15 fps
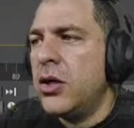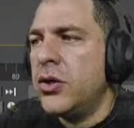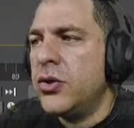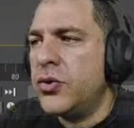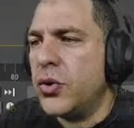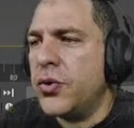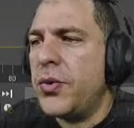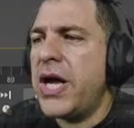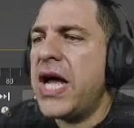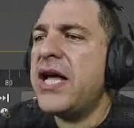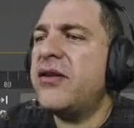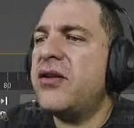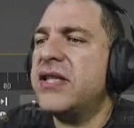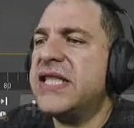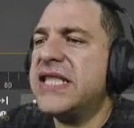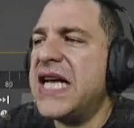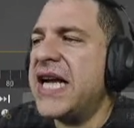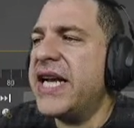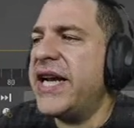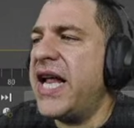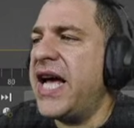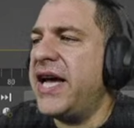To create
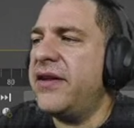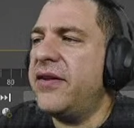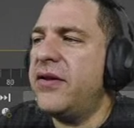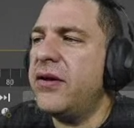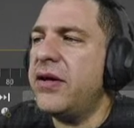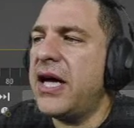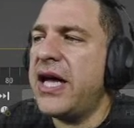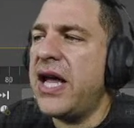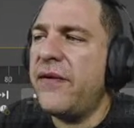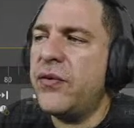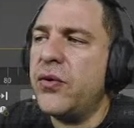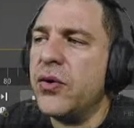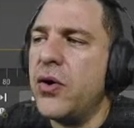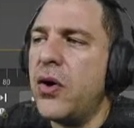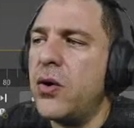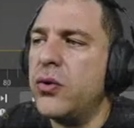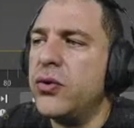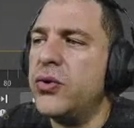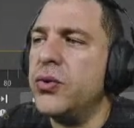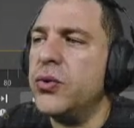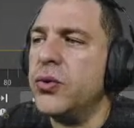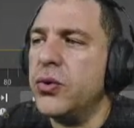sunlight, I have to go
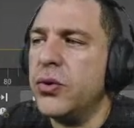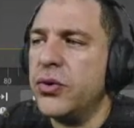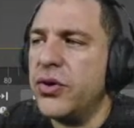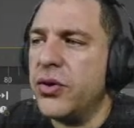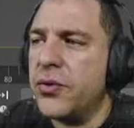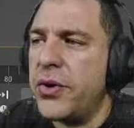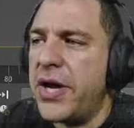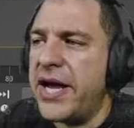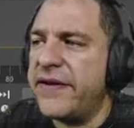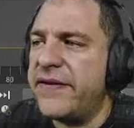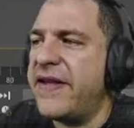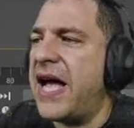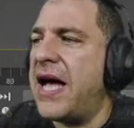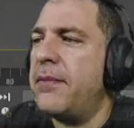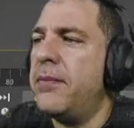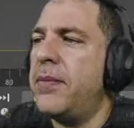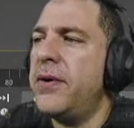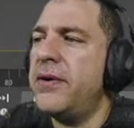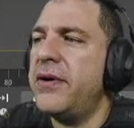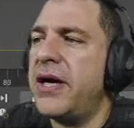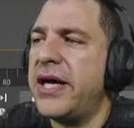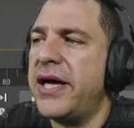to the Create tab,
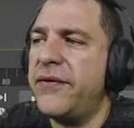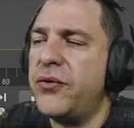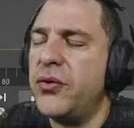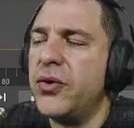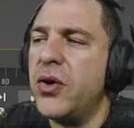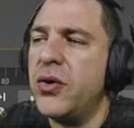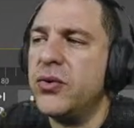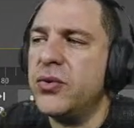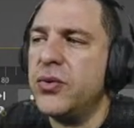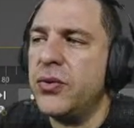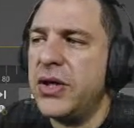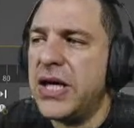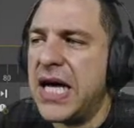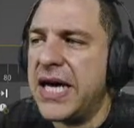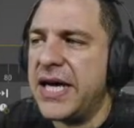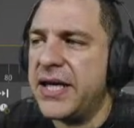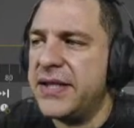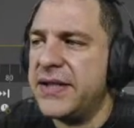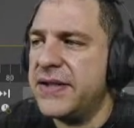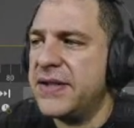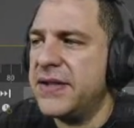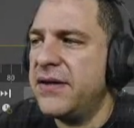I have to go to
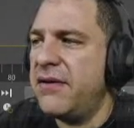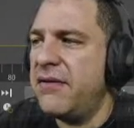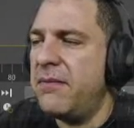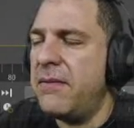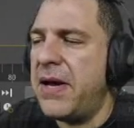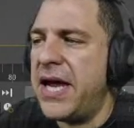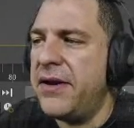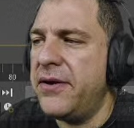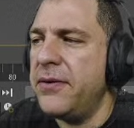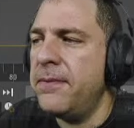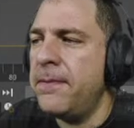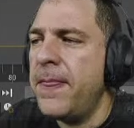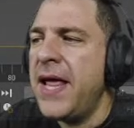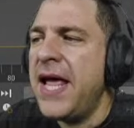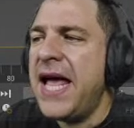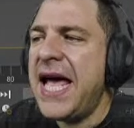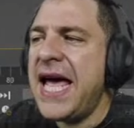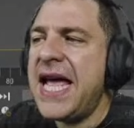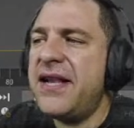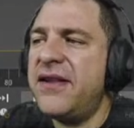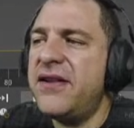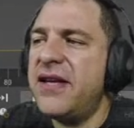Lights menu,
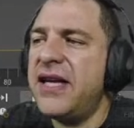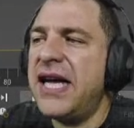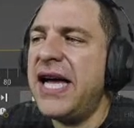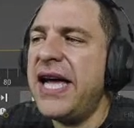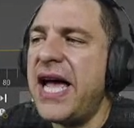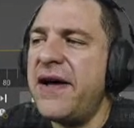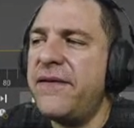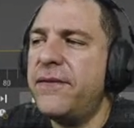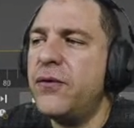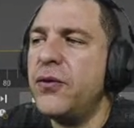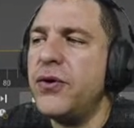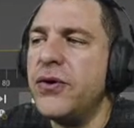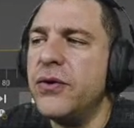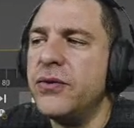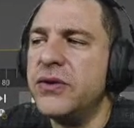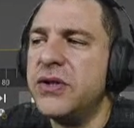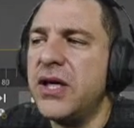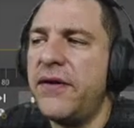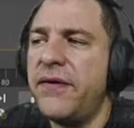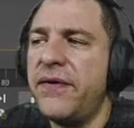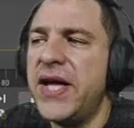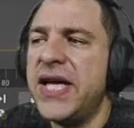and I have to use
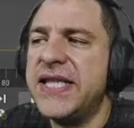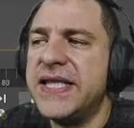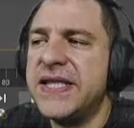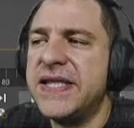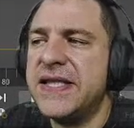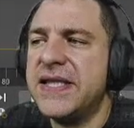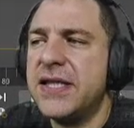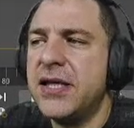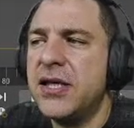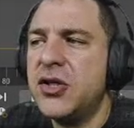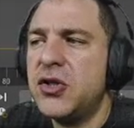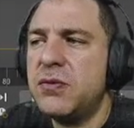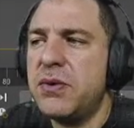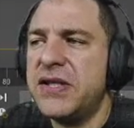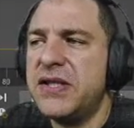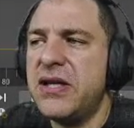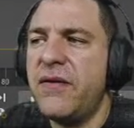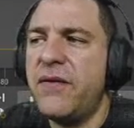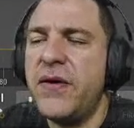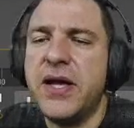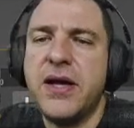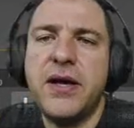this
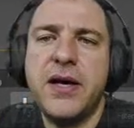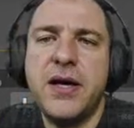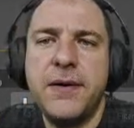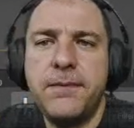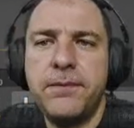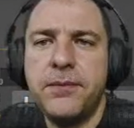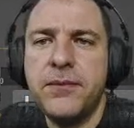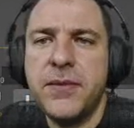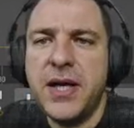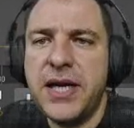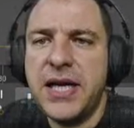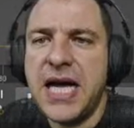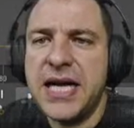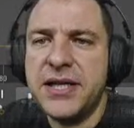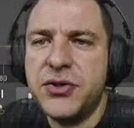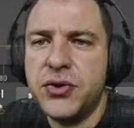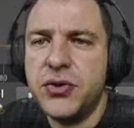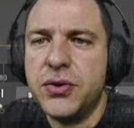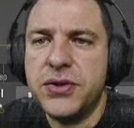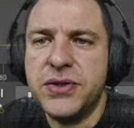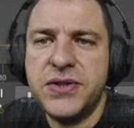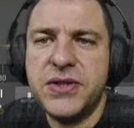specific light
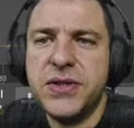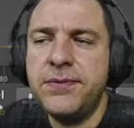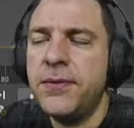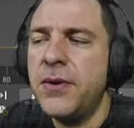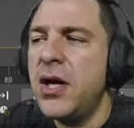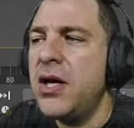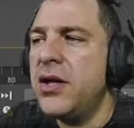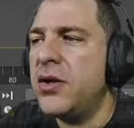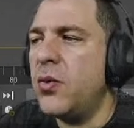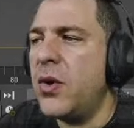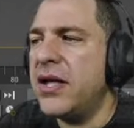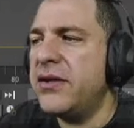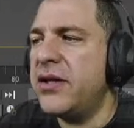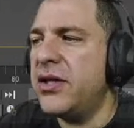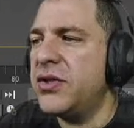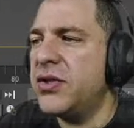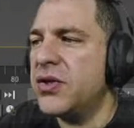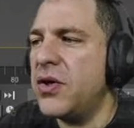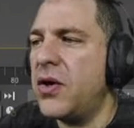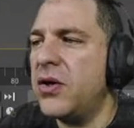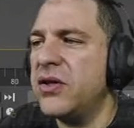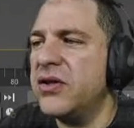source, the one that is
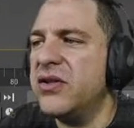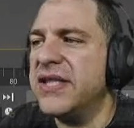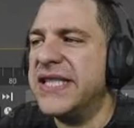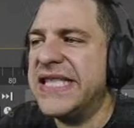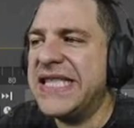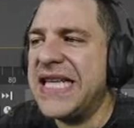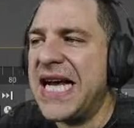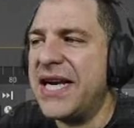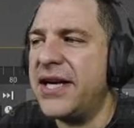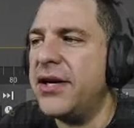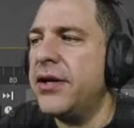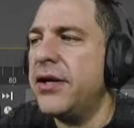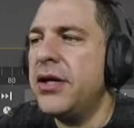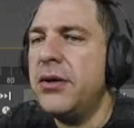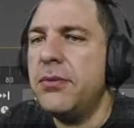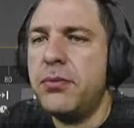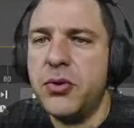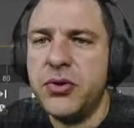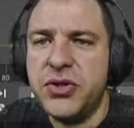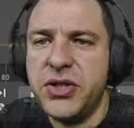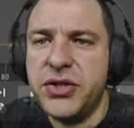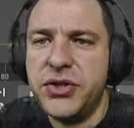called the Sun
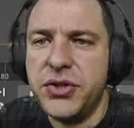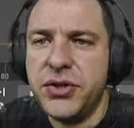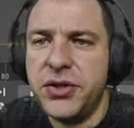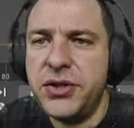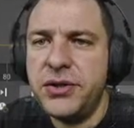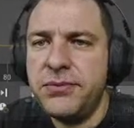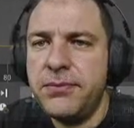Positioner.